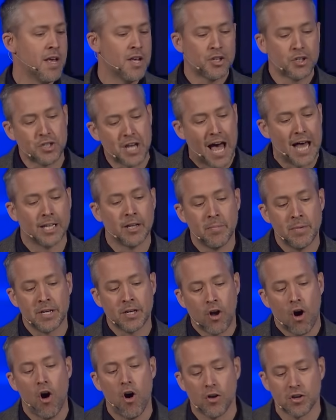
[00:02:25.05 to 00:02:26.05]

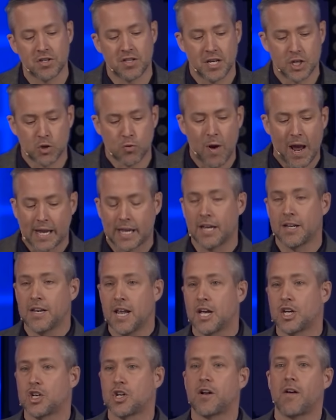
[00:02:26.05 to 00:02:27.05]
Solomon calls this
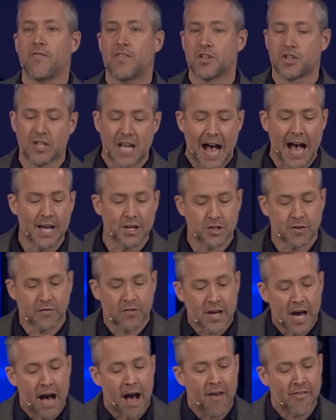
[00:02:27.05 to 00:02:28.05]
recognition of the size
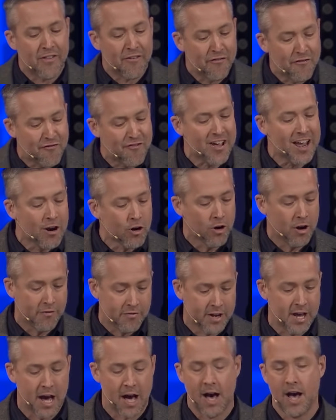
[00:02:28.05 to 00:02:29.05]
of God the fear
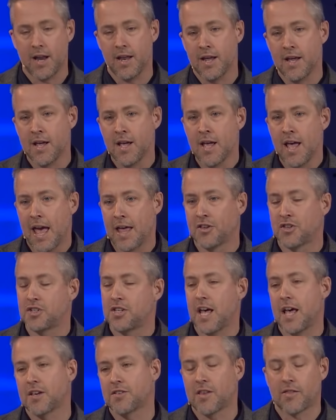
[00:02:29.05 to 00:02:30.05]
of God and
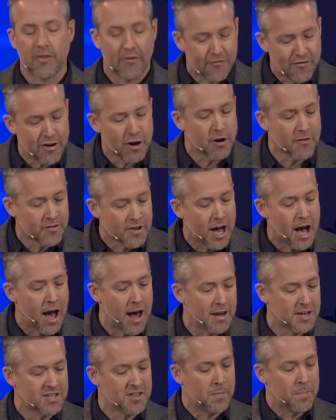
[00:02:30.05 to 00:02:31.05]
says that the fear of
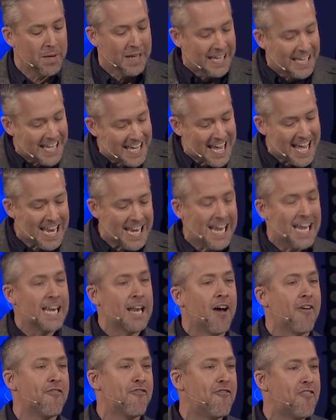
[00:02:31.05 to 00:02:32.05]
God is the
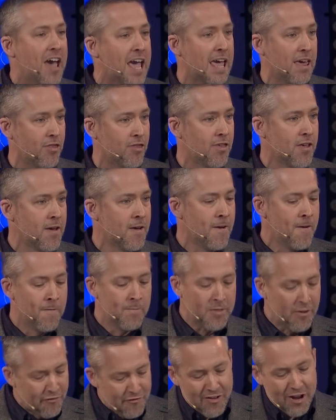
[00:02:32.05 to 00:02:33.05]
beginning of faith.
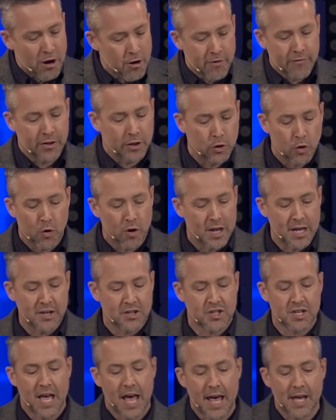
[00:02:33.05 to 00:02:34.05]
The fear of the Lord,
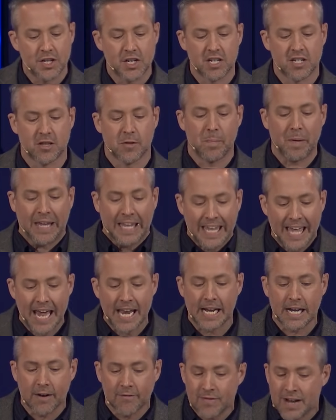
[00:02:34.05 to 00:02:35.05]
he says, is the
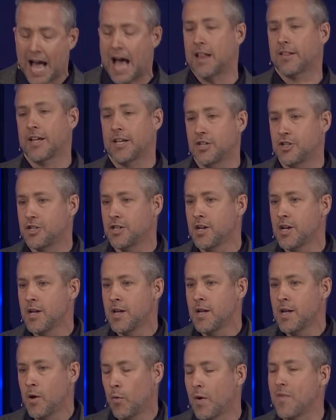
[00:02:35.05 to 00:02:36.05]
beginning of knowledge.
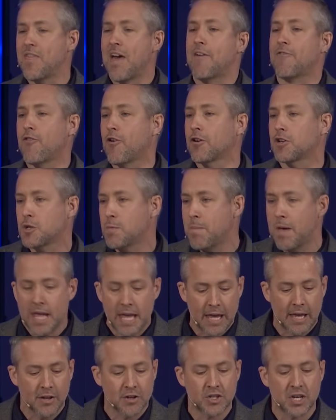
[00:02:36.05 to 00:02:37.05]
And what that verse
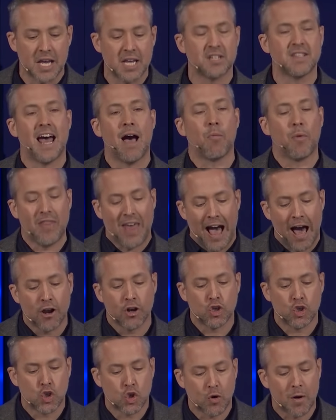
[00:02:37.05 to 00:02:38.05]
means is that
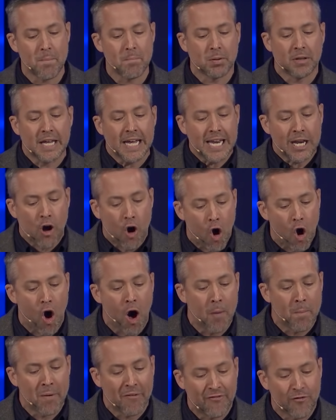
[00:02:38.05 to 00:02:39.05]
without a trembling
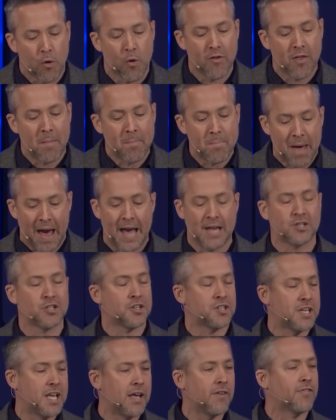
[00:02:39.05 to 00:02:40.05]
awe before the
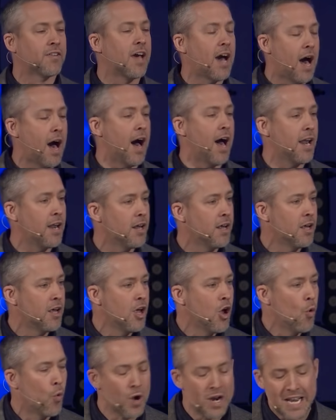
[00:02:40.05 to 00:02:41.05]
majesty of God,
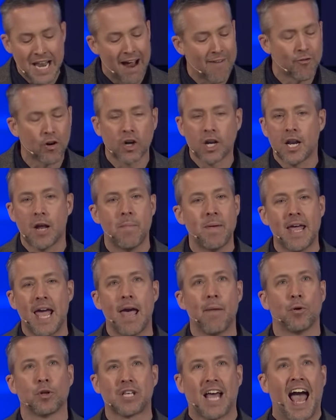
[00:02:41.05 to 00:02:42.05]
we're never going to be
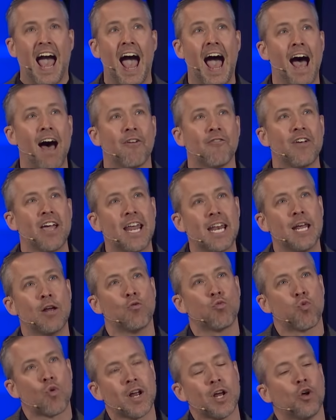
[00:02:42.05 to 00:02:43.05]
able to have
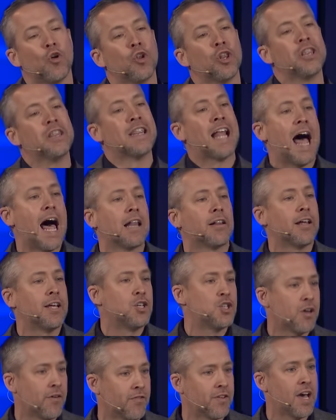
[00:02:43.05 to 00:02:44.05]
any real
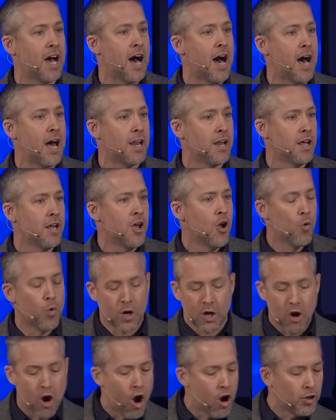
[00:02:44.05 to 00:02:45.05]
knowledge of God,
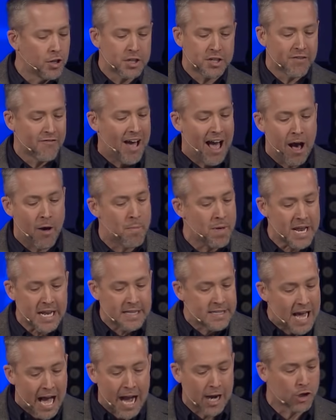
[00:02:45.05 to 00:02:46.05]
regardless of how
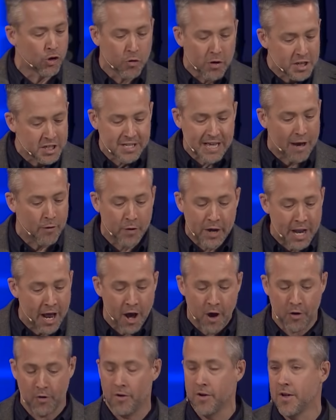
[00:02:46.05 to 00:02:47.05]
many doctrines that we
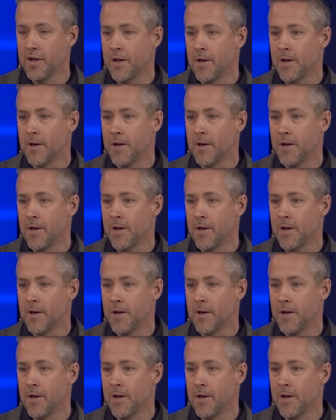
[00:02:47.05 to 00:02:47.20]
know.